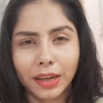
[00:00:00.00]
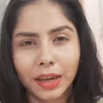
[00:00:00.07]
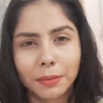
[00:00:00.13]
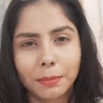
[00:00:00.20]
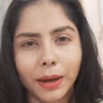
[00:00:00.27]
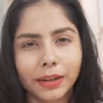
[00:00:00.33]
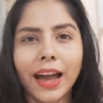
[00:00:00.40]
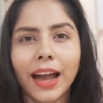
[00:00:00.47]

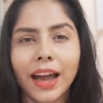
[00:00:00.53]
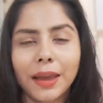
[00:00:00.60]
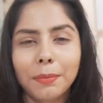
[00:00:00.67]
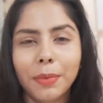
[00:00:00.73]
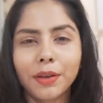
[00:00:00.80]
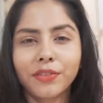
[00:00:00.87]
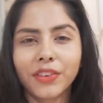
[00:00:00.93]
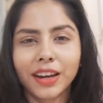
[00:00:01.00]
but I
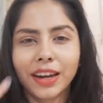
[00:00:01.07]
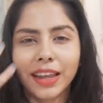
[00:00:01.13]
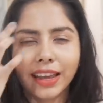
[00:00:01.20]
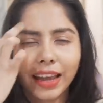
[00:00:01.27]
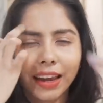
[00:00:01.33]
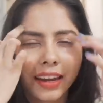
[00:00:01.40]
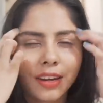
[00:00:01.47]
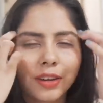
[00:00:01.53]
prefer like
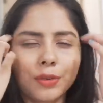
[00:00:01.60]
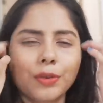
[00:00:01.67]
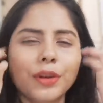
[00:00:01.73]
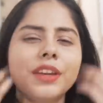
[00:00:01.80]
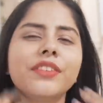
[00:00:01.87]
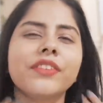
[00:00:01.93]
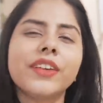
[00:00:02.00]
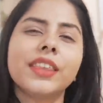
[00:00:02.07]
kind of
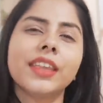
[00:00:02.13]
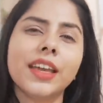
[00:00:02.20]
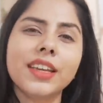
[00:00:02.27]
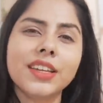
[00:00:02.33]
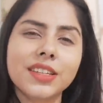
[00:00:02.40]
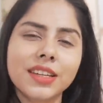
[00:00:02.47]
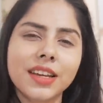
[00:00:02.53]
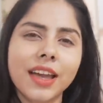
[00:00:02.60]
dewy
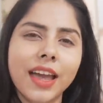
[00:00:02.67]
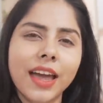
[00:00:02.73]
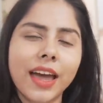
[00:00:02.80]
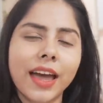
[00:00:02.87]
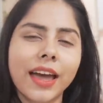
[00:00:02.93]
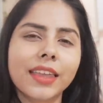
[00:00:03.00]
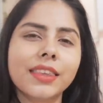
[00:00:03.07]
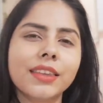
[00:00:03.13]
finish,
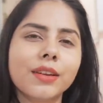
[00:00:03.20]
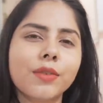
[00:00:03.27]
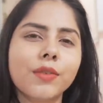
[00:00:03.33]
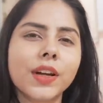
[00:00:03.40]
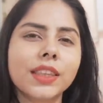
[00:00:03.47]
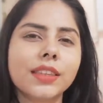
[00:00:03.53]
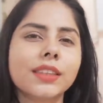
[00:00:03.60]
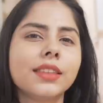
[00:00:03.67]
and
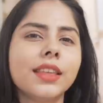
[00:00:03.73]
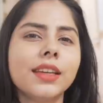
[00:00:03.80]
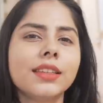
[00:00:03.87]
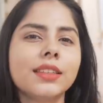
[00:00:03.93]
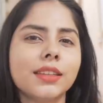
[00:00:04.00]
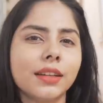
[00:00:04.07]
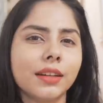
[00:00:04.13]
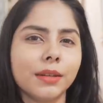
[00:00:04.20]
with
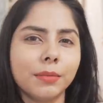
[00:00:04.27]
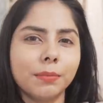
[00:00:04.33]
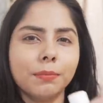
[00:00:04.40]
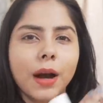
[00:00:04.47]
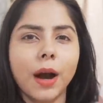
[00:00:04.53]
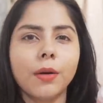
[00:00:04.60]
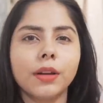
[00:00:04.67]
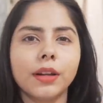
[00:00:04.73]
this
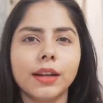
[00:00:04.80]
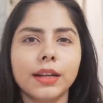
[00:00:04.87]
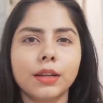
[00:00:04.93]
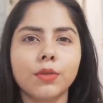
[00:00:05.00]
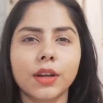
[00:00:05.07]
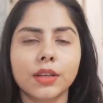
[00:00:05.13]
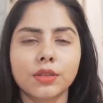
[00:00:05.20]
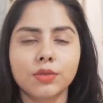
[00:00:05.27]
powder it
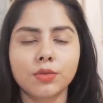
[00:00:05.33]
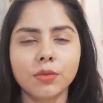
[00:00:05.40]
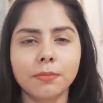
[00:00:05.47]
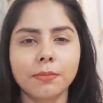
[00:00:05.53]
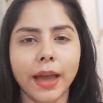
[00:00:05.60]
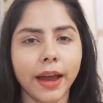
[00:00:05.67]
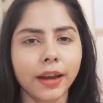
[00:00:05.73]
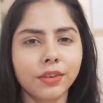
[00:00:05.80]
was too
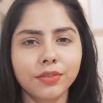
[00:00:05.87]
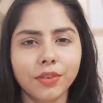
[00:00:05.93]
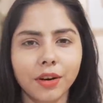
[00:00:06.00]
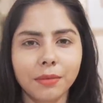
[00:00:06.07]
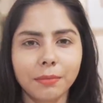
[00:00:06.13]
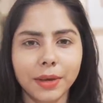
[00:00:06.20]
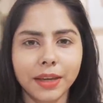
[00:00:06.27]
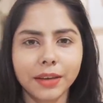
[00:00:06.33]
matte
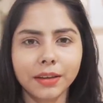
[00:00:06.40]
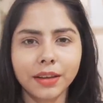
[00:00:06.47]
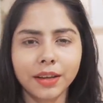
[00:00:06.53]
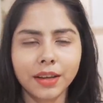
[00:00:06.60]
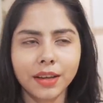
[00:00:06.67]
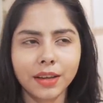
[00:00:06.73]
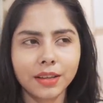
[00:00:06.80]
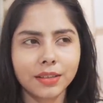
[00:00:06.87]
for me.
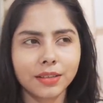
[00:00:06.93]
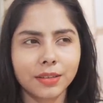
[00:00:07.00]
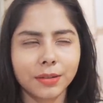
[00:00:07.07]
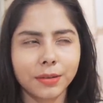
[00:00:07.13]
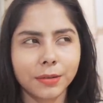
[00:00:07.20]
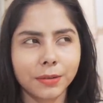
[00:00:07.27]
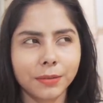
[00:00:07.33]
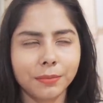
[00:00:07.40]

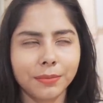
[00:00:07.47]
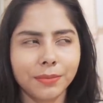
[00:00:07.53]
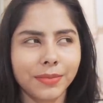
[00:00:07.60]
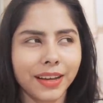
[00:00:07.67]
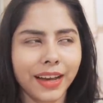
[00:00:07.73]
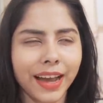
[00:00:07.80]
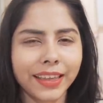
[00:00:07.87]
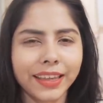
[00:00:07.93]
So
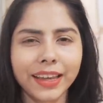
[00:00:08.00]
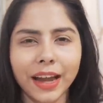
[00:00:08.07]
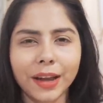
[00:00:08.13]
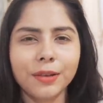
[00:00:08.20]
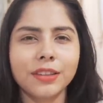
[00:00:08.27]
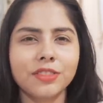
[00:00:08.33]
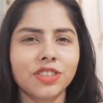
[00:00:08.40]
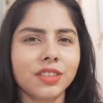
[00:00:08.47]
I think I
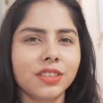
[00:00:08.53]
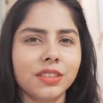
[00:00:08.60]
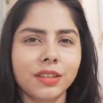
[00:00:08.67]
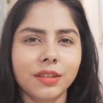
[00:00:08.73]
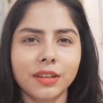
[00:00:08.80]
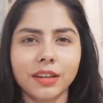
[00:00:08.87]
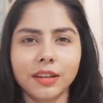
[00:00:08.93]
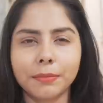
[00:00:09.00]
would just
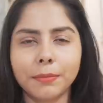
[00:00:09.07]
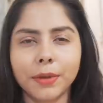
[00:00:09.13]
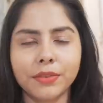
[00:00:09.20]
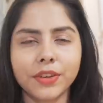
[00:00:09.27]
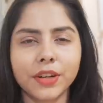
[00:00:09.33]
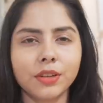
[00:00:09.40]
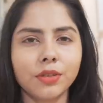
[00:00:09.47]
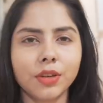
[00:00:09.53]

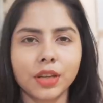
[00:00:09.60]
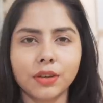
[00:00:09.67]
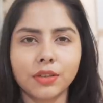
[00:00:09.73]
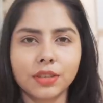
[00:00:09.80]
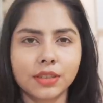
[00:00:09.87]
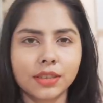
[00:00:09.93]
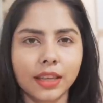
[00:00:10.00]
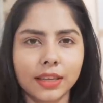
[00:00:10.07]
prefer to
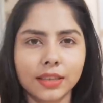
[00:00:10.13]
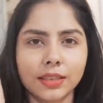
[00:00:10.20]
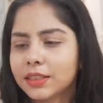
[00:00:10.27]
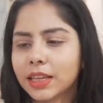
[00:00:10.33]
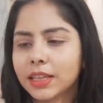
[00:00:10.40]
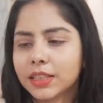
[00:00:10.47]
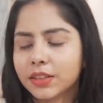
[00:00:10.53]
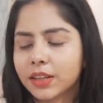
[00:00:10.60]
use this
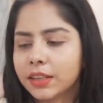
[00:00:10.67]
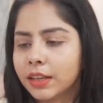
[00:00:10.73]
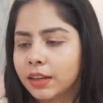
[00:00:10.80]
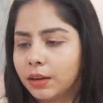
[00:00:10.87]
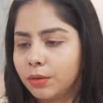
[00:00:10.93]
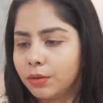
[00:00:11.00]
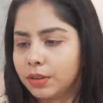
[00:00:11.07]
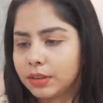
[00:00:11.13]
sunscreen
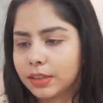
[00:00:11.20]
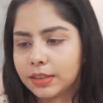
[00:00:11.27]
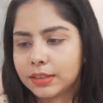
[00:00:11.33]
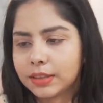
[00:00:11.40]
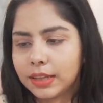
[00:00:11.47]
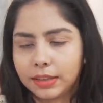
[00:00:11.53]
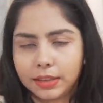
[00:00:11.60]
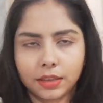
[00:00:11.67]
alone, this
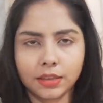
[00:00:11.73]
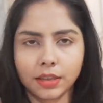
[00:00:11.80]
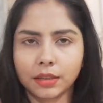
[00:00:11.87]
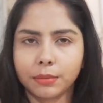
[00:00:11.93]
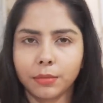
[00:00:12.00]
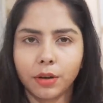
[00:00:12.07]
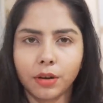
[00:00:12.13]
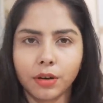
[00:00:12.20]
tinted
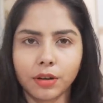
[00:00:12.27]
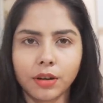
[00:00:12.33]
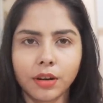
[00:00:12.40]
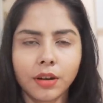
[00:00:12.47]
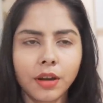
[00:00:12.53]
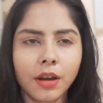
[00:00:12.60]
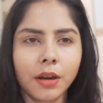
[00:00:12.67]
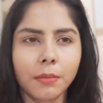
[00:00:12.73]
sunblock.
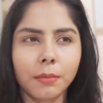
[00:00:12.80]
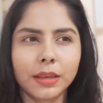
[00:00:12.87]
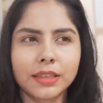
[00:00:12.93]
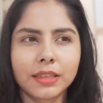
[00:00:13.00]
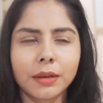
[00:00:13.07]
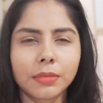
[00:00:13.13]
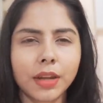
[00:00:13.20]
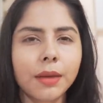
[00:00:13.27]
But
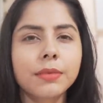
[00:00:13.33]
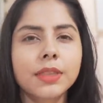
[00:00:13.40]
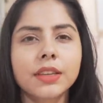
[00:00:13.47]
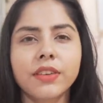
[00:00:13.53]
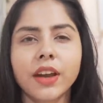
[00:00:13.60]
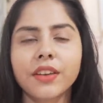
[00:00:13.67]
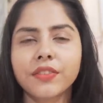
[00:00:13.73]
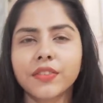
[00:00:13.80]
sometimes
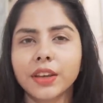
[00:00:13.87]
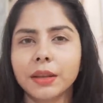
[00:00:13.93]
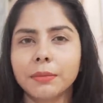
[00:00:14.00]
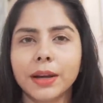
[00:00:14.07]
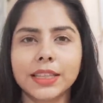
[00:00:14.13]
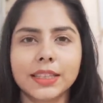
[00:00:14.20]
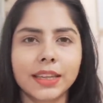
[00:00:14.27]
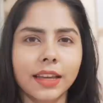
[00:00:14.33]
if I feel
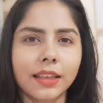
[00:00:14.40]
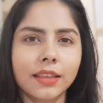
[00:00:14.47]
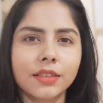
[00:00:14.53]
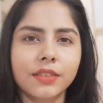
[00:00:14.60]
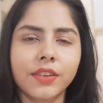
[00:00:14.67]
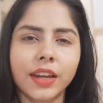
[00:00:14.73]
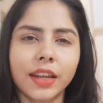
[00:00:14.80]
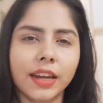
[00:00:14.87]
my skin
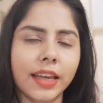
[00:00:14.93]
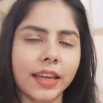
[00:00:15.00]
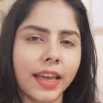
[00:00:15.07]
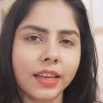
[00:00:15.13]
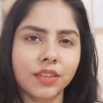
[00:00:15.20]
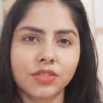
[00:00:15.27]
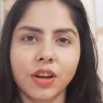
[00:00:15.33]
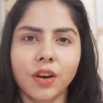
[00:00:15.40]
is feeling like
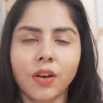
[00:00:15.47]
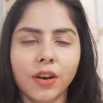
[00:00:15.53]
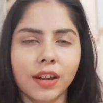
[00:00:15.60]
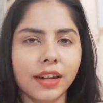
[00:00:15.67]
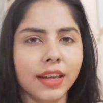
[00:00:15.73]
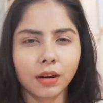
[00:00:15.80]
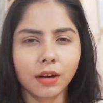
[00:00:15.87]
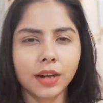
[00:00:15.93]
extra
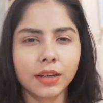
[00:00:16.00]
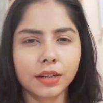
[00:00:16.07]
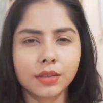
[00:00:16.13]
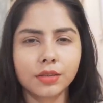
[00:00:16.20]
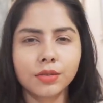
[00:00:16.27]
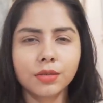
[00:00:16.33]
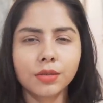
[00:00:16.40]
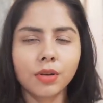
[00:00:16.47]
oily or it is
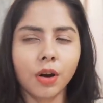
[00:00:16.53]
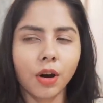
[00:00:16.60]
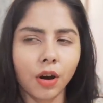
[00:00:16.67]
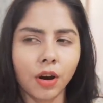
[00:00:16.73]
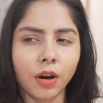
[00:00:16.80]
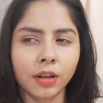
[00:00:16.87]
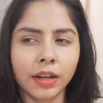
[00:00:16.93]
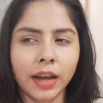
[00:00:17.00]
too
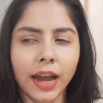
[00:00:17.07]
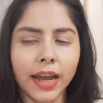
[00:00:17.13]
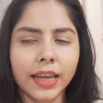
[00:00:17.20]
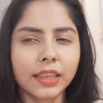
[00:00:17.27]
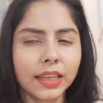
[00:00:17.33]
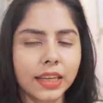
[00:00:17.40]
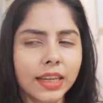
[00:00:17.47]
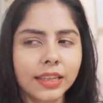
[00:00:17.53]
hot, I
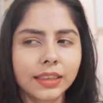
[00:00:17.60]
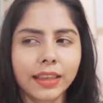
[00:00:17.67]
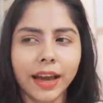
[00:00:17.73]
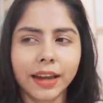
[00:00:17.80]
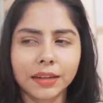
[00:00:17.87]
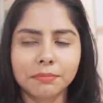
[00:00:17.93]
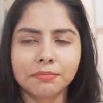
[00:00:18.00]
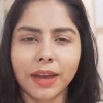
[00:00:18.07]
need
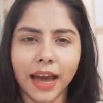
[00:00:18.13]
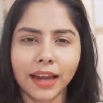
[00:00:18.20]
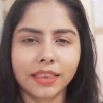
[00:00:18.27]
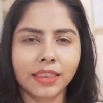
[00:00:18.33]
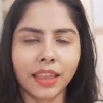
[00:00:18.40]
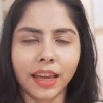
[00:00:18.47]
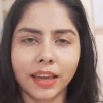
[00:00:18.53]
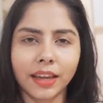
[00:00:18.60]
that matte
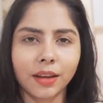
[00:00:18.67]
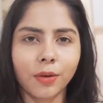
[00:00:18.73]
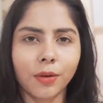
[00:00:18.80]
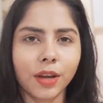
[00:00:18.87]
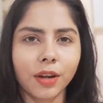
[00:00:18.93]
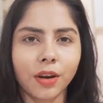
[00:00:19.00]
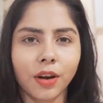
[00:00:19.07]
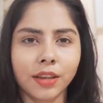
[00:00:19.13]
thing
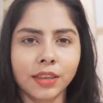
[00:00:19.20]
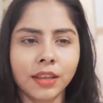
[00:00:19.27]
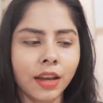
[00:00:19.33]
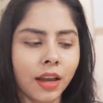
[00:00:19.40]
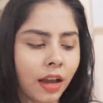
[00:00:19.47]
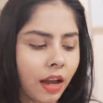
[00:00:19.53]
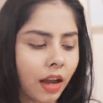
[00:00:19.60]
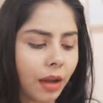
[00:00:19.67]
going on,
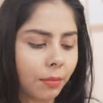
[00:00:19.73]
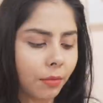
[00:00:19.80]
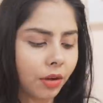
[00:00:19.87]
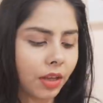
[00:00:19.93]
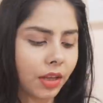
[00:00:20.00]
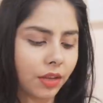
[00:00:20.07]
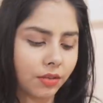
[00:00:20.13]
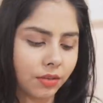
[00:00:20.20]
I'm
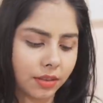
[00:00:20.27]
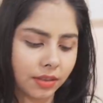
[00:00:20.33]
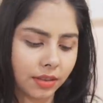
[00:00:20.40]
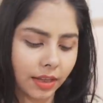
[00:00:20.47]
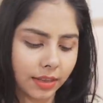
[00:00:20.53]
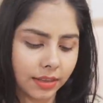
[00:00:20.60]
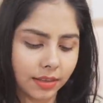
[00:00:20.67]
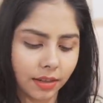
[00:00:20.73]
gonna use
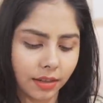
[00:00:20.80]
this